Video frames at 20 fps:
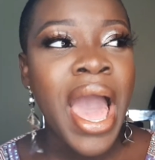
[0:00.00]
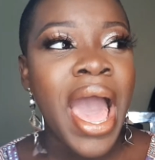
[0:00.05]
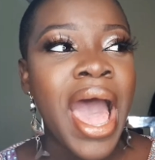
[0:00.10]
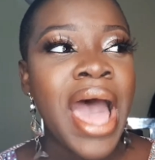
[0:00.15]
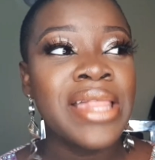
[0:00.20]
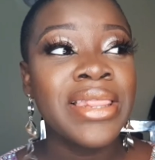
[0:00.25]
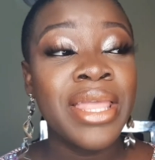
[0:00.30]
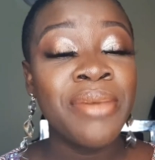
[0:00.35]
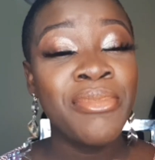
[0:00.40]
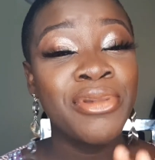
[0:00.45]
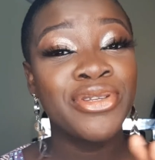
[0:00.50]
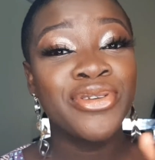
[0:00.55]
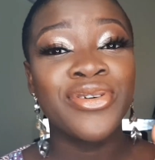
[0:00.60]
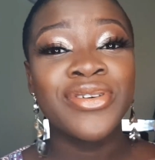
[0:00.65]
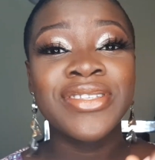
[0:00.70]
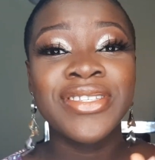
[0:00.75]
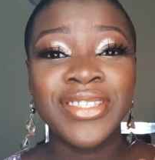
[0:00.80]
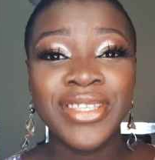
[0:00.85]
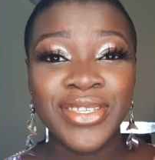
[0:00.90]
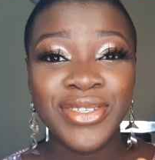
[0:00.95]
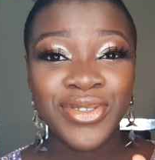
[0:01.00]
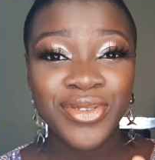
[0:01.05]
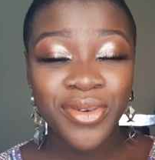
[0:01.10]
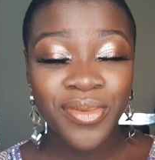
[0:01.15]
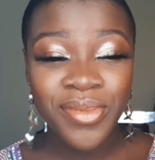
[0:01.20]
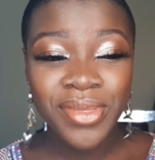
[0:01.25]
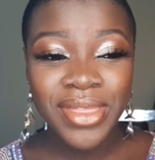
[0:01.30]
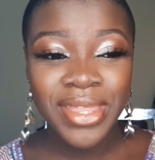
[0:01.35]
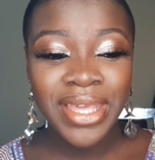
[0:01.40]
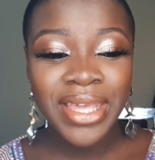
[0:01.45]
And let me just say
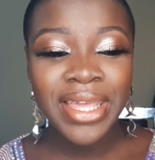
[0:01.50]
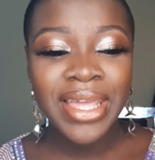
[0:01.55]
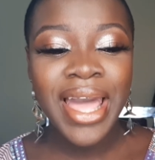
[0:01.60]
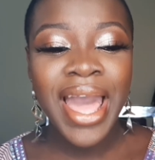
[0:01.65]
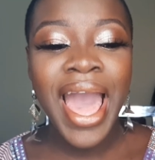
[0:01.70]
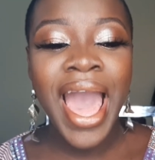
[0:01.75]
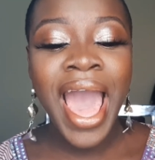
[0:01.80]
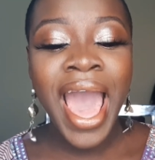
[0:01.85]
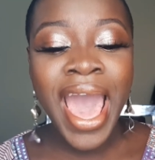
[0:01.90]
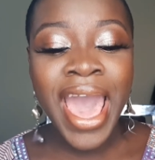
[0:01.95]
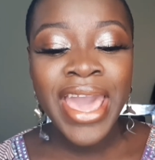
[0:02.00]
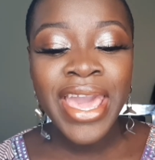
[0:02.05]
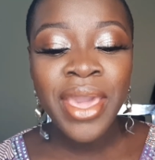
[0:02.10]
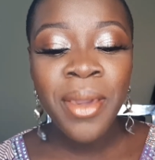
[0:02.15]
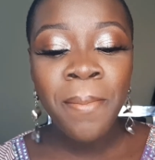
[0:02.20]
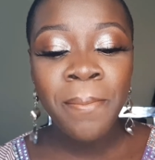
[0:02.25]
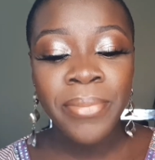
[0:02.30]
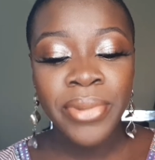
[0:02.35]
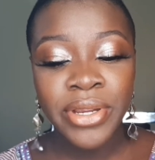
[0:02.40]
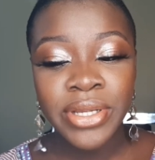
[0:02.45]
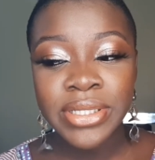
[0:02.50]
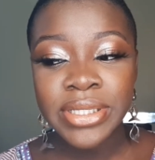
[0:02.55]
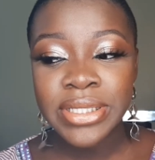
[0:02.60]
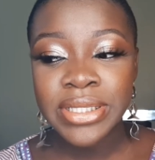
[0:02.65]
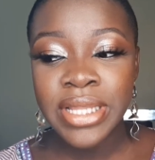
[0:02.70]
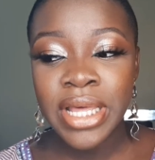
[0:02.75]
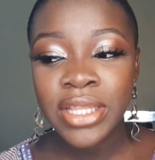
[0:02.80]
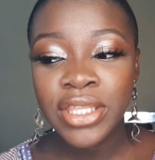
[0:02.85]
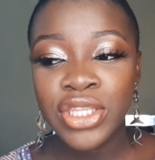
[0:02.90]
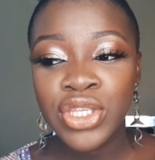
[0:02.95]
something. I
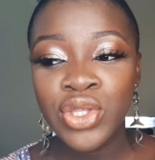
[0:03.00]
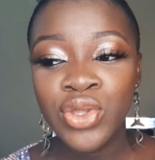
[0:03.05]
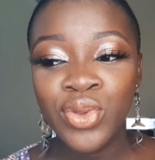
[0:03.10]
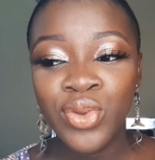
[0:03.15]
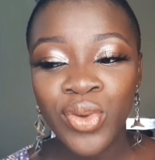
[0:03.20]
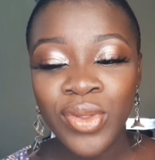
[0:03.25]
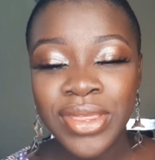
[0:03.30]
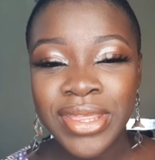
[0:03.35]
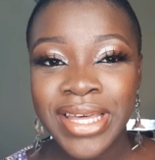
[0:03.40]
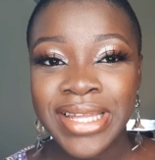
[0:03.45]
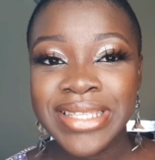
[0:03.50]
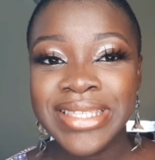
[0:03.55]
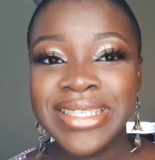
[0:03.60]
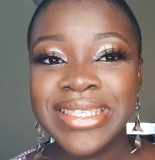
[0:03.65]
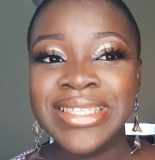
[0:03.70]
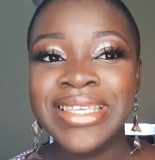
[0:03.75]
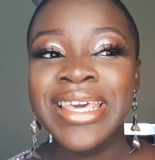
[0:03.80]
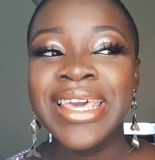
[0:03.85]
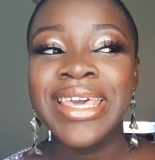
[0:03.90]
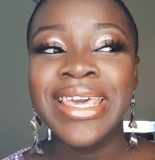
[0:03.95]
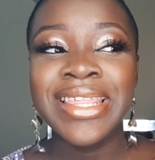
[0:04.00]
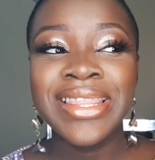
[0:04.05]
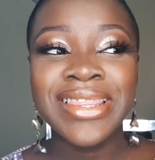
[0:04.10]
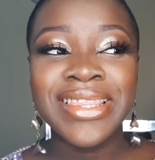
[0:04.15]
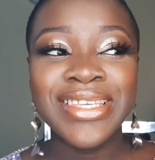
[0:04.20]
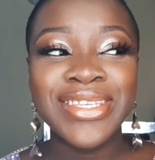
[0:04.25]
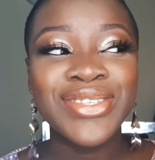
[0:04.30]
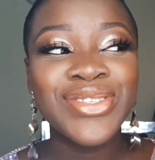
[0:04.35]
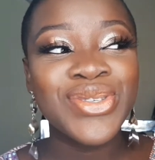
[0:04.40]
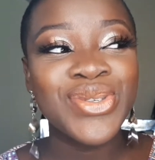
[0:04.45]
personally know that in
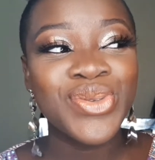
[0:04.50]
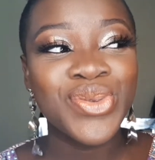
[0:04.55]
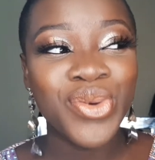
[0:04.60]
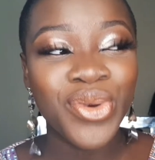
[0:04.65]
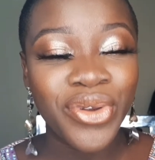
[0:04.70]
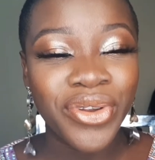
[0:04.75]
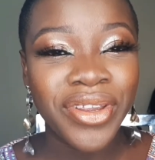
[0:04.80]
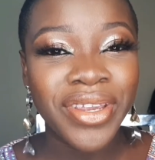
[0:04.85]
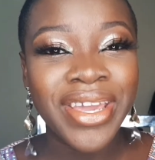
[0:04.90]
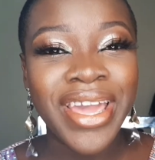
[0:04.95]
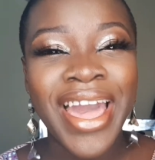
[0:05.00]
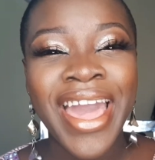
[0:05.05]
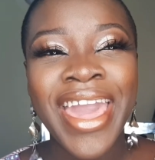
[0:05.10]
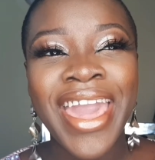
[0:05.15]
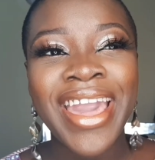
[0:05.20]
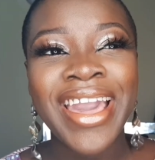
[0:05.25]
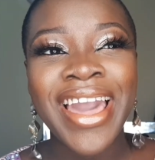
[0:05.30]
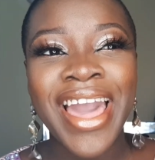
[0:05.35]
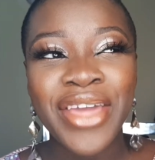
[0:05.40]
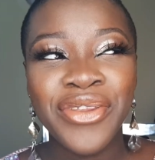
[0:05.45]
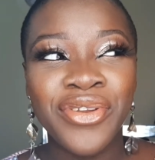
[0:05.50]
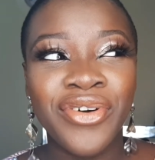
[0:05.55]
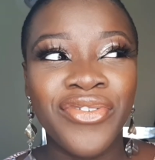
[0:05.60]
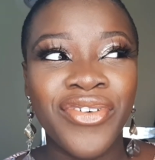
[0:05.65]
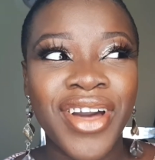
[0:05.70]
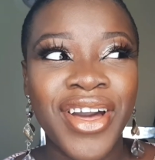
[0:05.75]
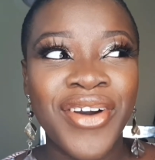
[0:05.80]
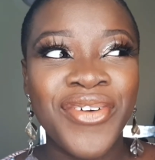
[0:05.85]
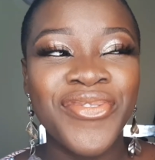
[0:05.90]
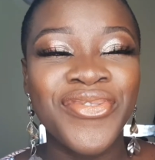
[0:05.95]
this story I kind of
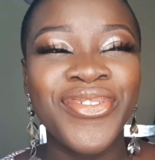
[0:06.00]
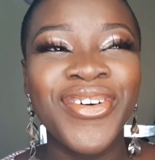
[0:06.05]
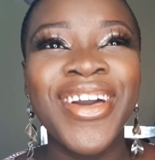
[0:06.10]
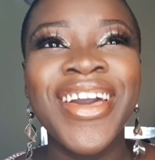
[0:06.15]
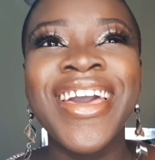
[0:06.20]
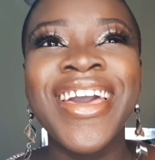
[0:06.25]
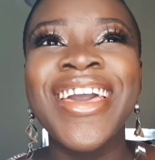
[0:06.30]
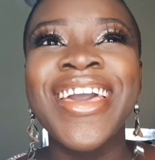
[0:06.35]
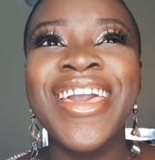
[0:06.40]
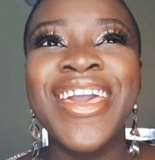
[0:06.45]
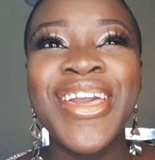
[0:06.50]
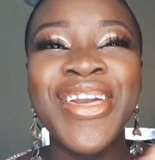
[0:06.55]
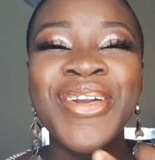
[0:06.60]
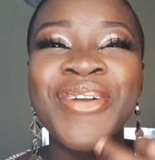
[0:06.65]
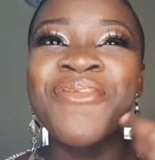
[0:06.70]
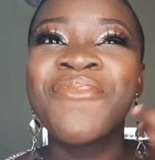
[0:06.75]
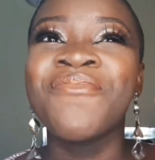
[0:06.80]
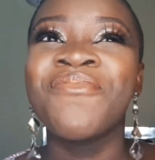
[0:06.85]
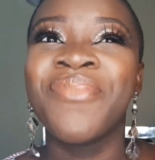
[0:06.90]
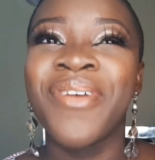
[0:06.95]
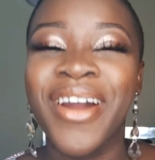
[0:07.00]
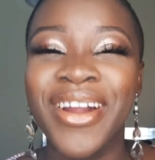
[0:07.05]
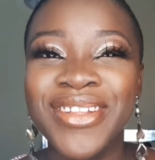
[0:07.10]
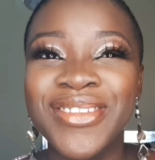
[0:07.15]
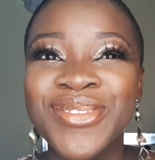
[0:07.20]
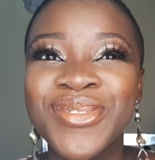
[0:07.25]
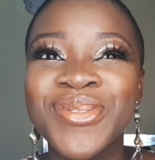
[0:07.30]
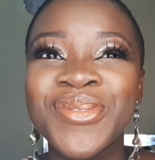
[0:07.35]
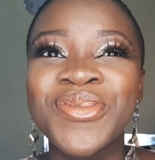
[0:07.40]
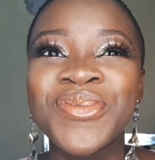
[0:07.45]
have a part
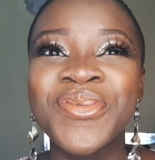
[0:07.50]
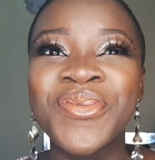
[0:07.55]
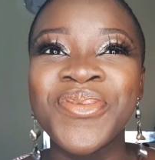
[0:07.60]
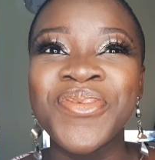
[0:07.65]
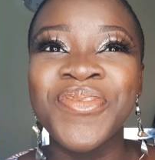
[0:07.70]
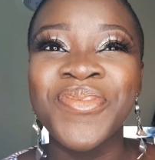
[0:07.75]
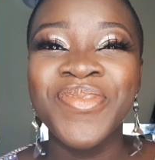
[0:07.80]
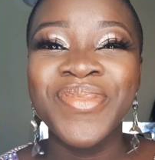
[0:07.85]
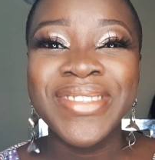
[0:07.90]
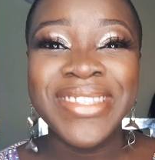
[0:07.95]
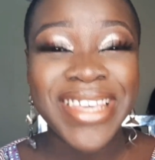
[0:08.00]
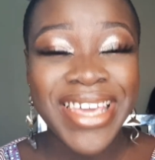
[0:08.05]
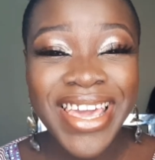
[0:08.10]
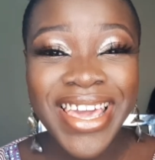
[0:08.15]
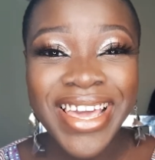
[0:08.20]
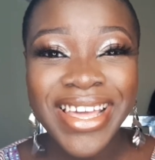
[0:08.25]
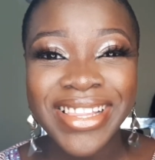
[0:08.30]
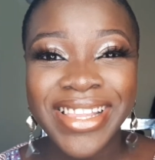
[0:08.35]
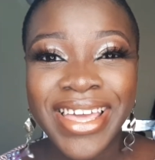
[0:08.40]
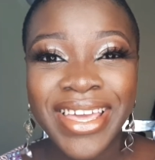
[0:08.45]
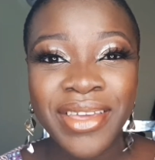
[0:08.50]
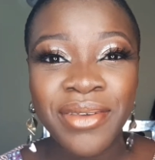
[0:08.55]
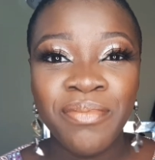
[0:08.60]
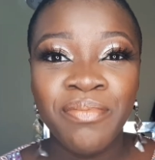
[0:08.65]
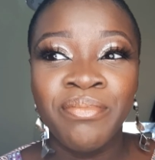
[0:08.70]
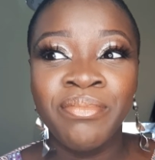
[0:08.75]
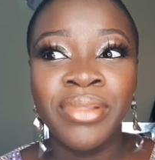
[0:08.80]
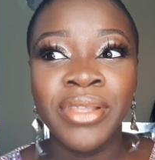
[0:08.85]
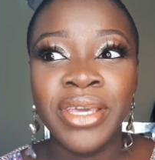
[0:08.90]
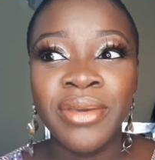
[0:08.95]
to take, like
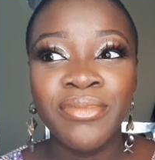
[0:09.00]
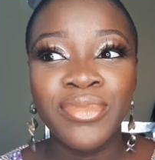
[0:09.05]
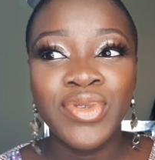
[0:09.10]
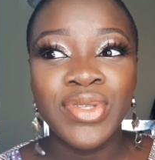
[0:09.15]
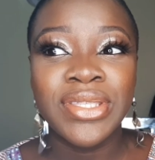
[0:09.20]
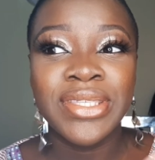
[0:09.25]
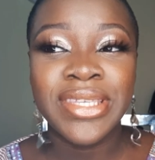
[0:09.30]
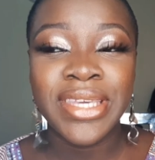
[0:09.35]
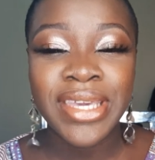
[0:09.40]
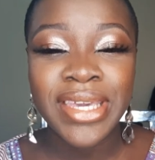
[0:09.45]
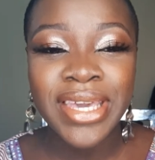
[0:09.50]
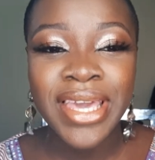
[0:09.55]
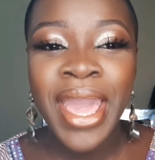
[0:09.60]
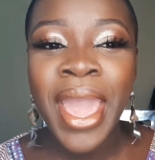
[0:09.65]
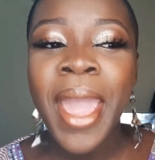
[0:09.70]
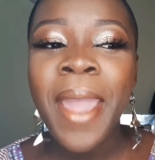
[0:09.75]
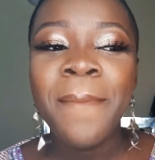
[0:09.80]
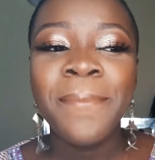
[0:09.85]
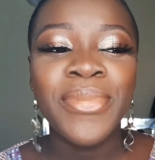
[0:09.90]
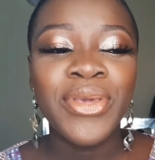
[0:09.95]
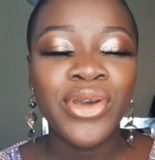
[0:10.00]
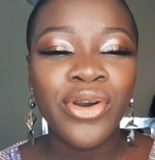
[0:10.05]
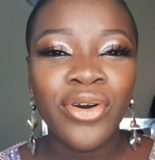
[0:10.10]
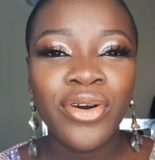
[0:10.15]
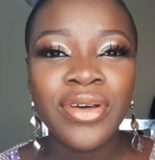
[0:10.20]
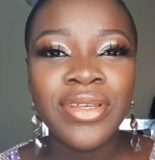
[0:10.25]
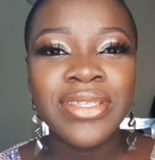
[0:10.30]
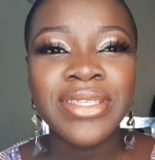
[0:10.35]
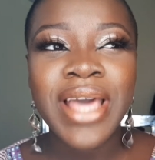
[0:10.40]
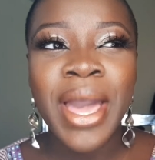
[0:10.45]
blame to take,
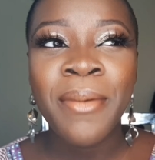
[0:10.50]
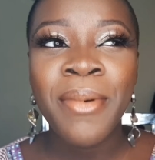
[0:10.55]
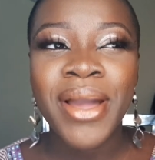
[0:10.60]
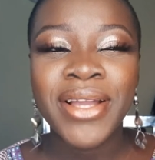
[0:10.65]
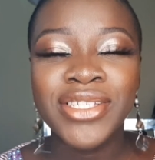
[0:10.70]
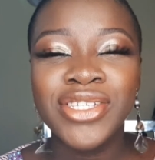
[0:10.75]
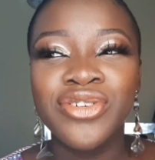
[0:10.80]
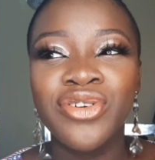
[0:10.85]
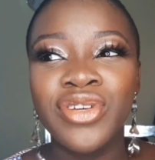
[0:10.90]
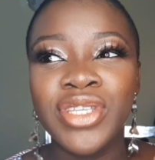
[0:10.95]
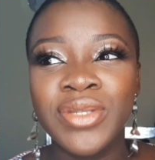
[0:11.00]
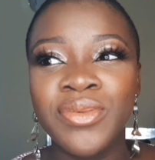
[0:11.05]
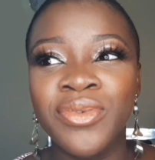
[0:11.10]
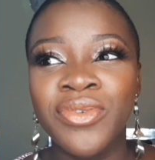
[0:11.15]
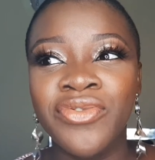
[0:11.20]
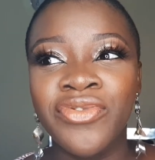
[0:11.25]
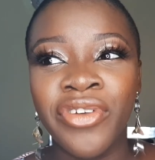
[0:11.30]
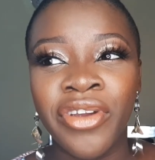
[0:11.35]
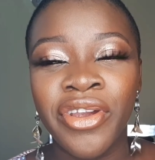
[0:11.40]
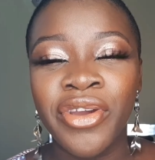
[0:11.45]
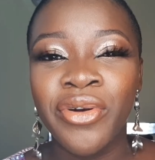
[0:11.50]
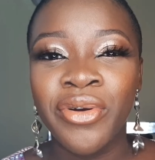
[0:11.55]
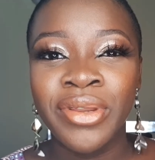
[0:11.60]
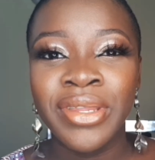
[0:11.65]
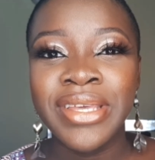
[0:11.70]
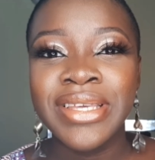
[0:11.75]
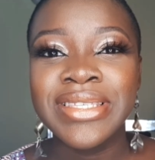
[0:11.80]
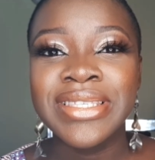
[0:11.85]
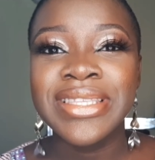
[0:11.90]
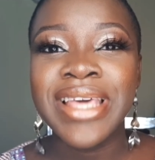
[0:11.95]
because I'm actually going to be very
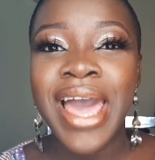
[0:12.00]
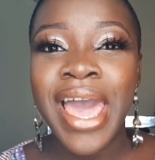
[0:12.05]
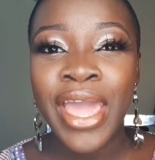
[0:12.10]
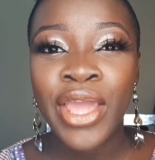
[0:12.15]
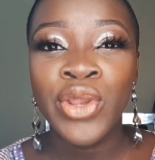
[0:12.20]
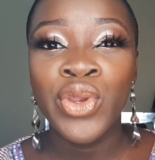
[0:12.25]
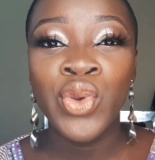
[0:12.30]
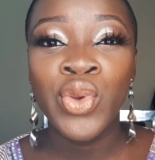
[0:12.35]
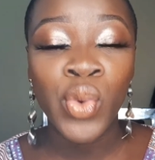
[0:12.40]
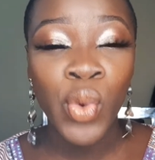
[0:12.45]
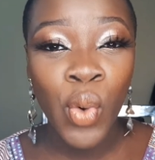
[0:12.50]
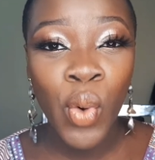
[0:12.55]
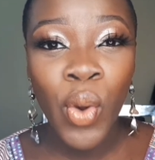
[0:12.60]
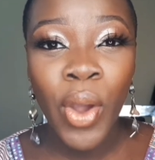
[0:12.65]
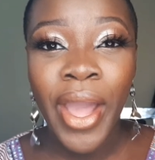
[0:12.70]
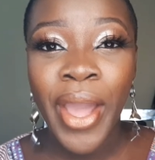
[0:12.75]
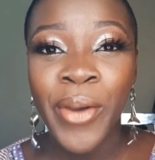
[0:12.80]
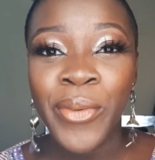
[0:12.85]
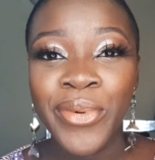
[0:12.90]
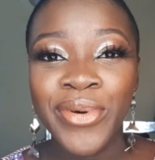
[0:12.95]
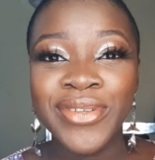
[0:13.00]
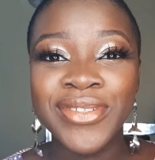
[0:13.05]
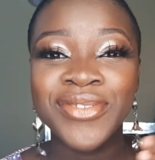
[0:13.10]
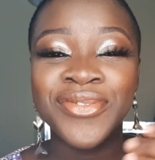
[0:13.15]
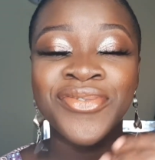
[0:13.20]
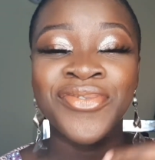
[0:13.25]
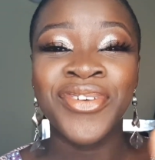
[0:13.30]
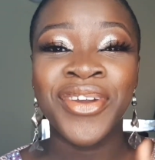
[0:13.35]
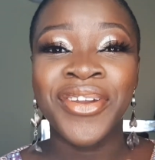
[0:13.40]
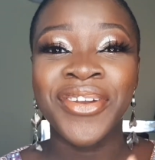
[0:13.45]
honest. I know I was
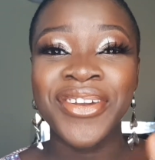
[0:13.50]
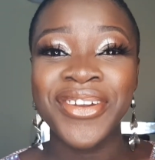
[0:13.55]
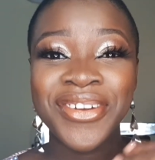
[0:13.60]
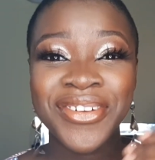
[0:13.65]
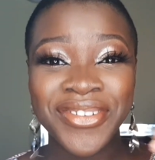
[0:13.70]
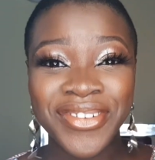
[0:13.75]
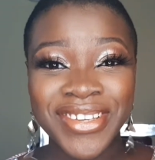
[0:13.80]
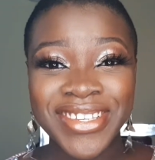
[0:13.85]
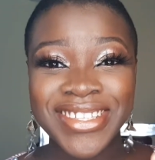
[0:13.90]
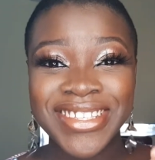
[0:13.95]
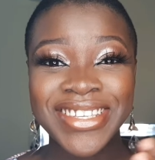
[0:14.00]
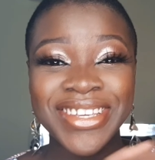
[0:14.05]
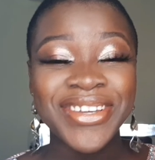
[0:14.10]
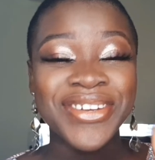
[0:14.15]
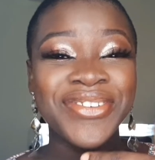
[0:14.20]
very greedy.